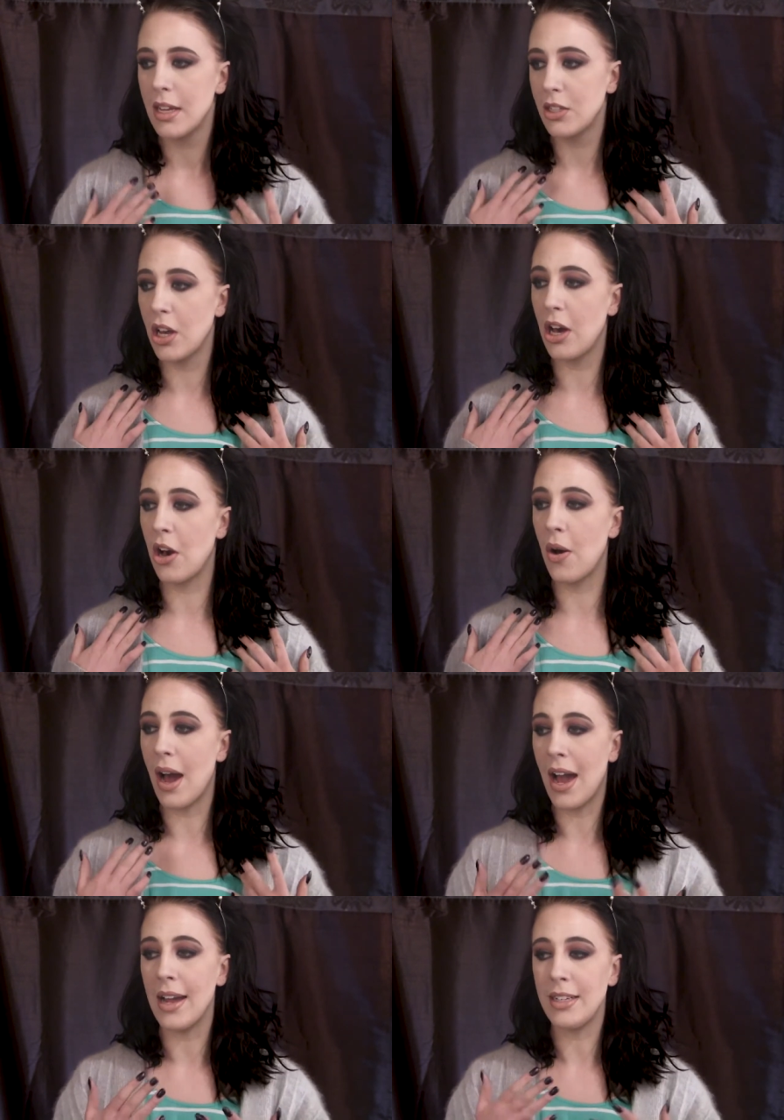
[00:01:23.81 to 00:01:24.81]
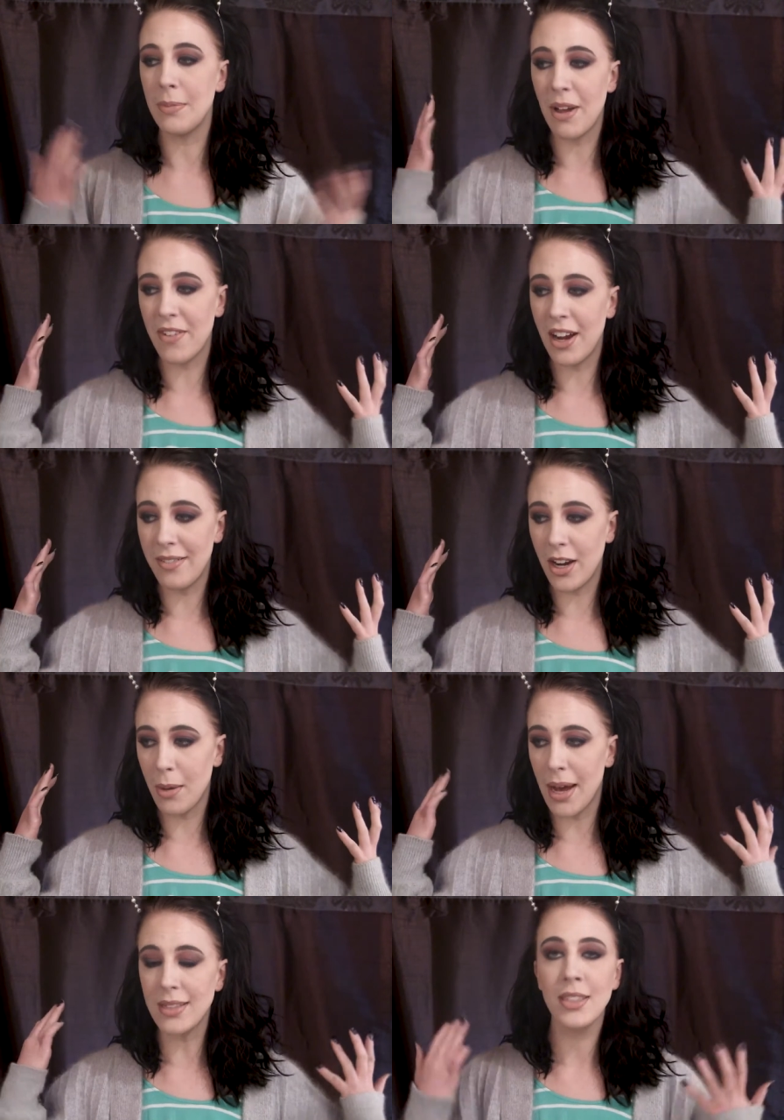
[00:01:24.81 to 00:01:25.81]
So I did my
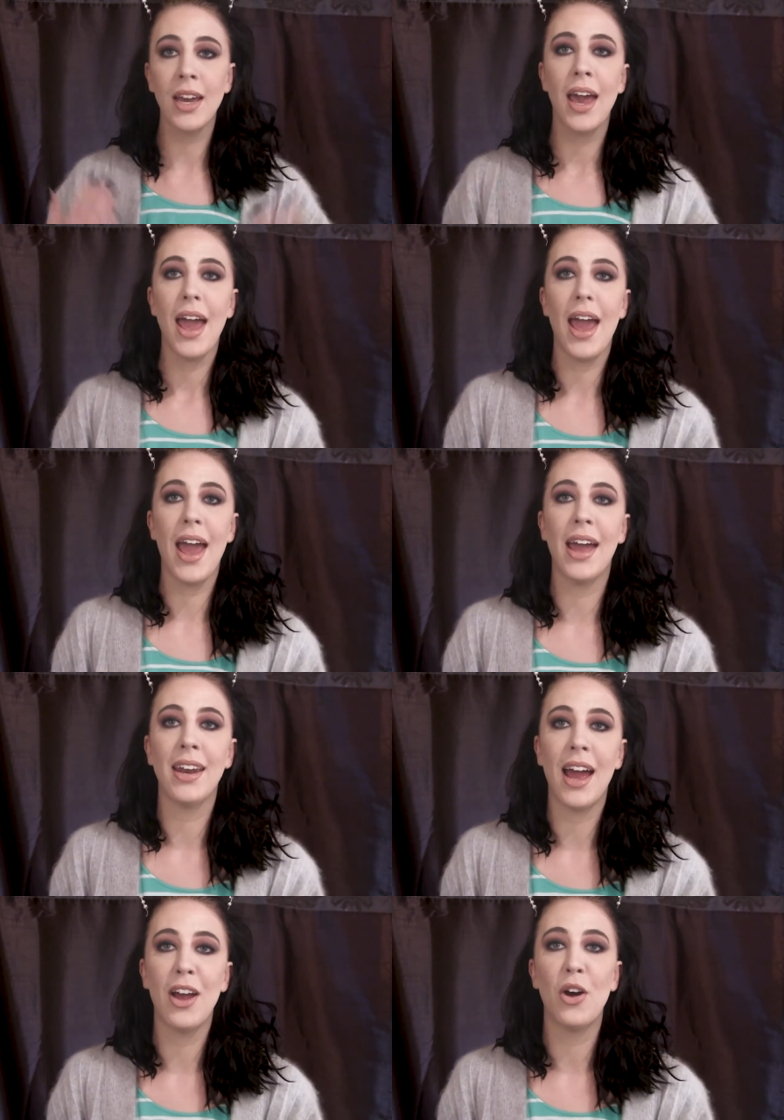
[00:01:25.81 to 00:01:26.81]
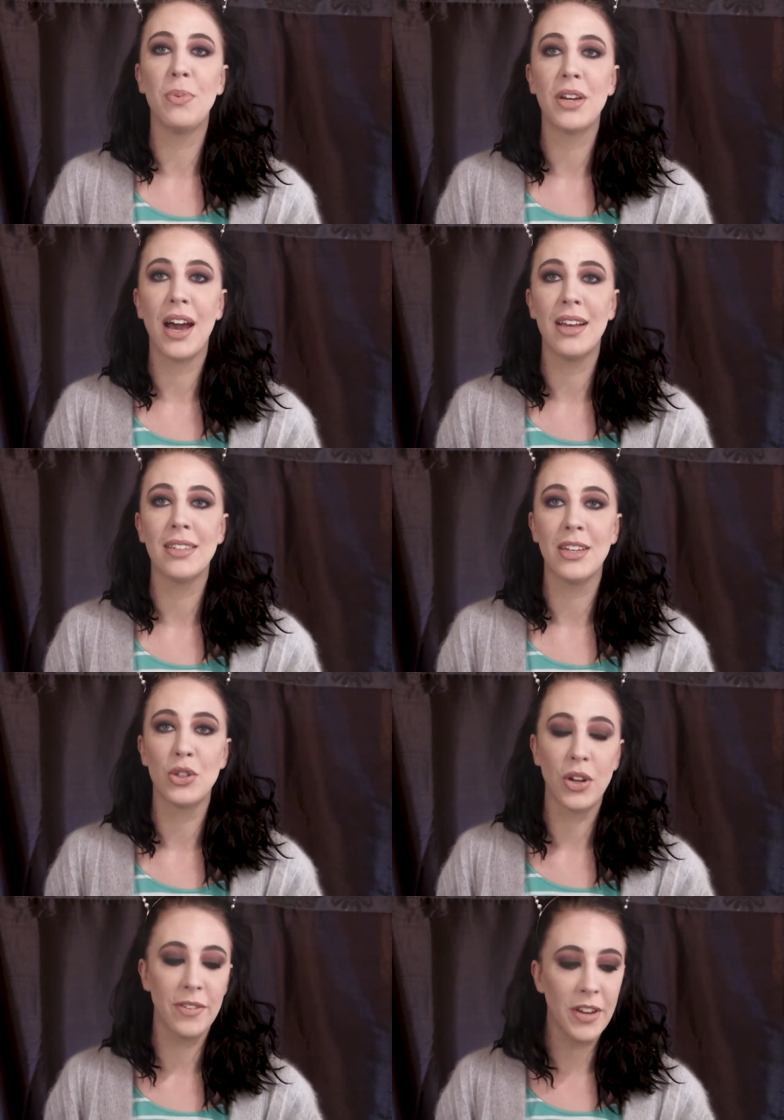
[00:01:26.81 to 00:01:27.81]
very best, and I hope you guys
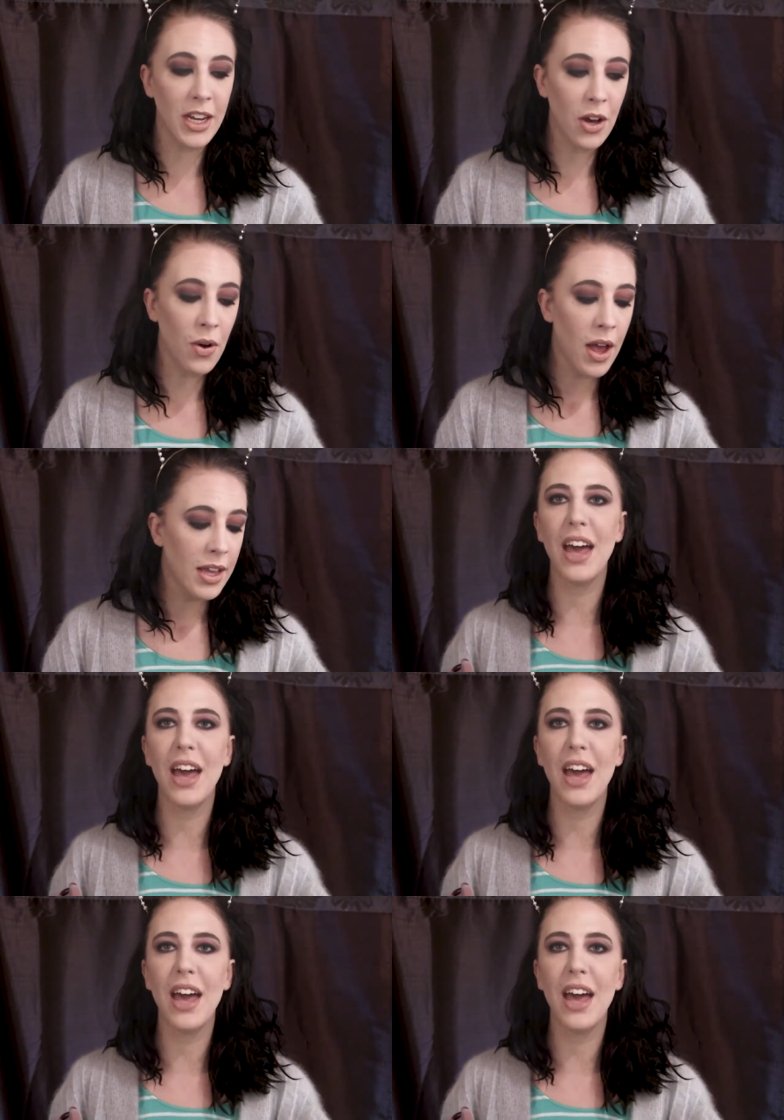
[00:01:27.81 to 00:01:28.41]
enjoy the video.